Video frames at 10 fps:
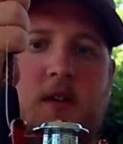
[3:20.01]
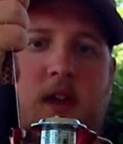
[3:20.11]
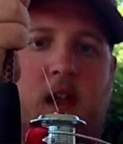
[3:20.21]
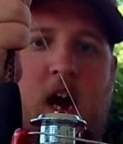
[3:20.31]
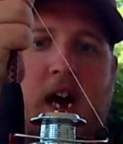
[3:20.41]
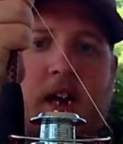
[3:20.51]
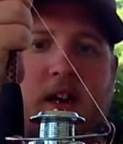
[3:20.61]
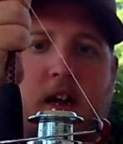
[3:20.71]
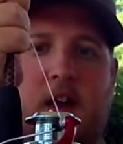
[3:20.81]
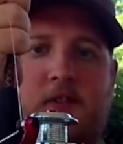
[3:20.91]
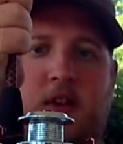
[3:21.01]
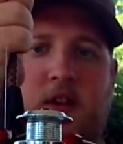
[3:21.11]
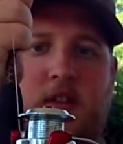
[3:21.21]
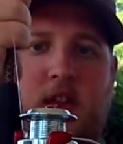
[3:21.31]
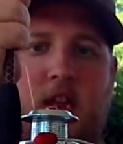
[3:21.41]
the line, as you
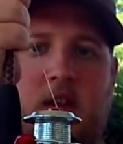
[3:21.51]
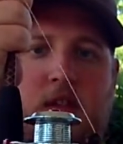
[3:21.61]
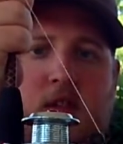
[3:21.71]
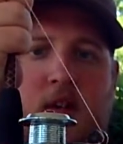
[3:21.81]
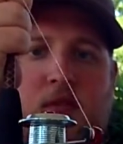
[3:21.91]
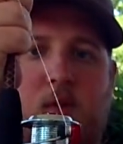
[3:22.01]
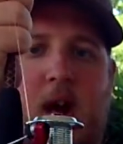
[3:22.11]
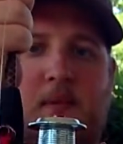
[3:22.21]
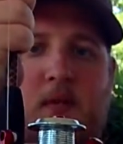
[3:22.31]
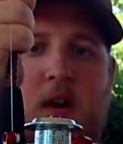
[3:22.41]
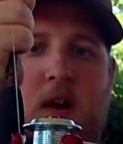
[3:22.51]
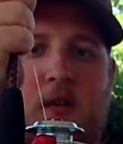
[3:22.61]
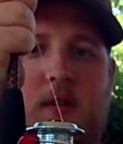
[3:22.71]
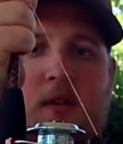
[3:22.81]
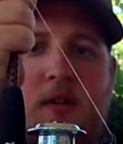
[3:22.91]
can see, starts wrapping
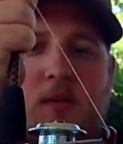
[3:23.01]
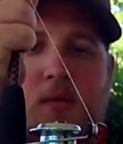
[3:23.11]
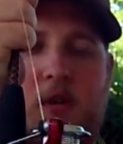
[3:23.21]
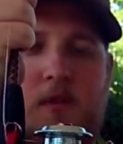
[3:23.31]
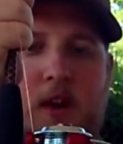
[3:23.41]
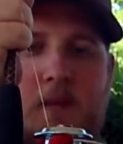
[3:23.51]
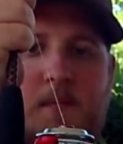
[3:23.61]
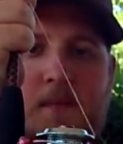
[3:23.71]
around the reel there.